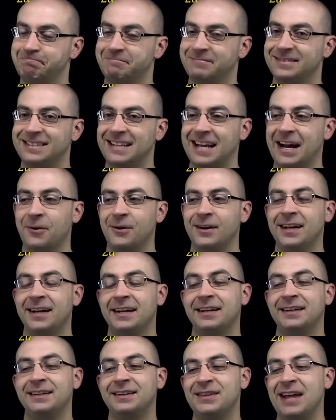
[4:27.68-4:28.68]
Now,
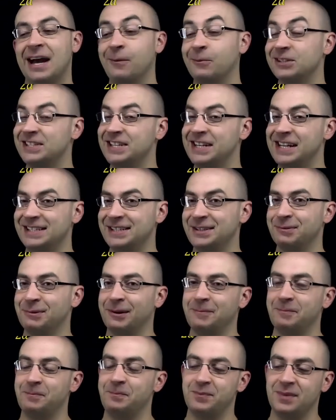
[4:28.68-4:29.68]
that was an easy
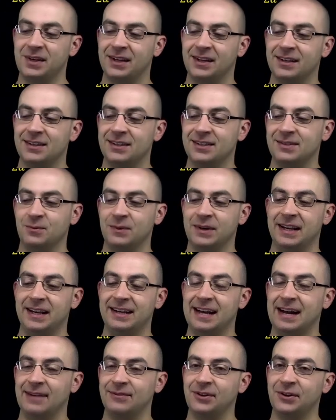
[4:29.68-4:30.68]
one because we
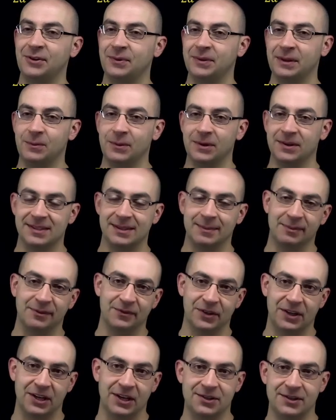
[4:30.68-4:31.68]
didn't have to do any weird
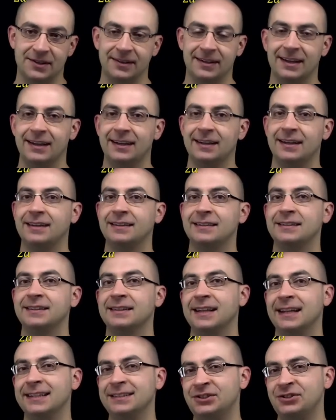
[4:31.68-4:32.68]
simplification.
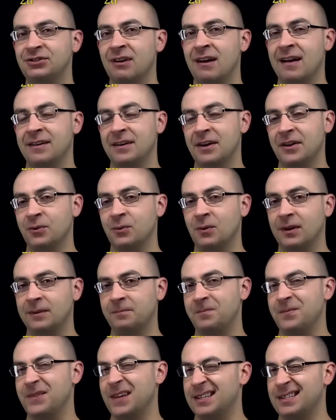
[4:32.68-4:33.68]
Let's try another
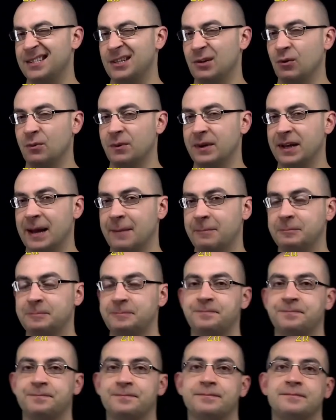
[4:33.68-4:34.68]
one and see what we get.
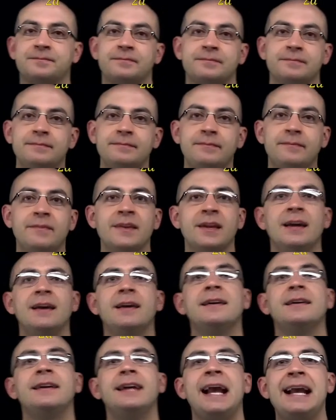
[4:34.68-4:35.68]

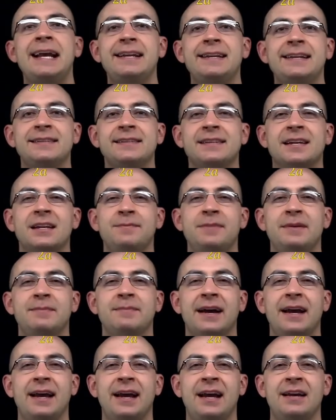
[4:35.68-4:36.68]
8 is going to be
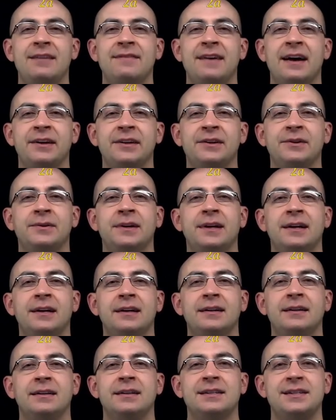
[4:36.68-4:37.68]
my a value,
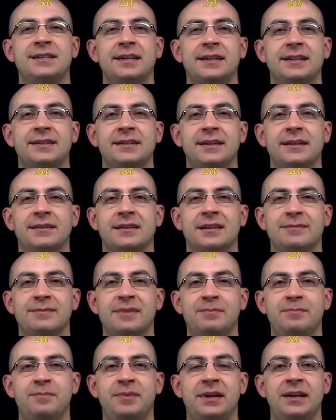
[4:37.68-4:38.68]
6 is going to
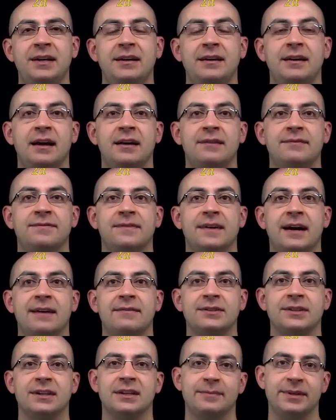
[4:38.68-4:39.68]
be b, and 5
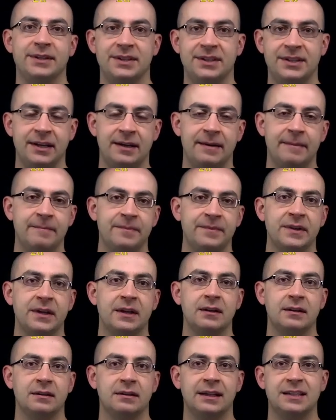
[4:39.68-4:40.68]
is going to be c.
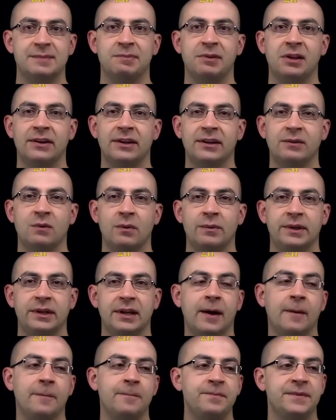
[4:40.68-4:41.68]
Let's plug in what we
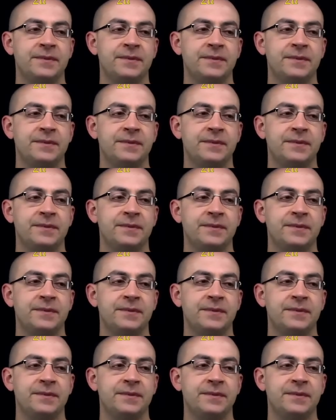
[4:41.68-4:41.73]
know.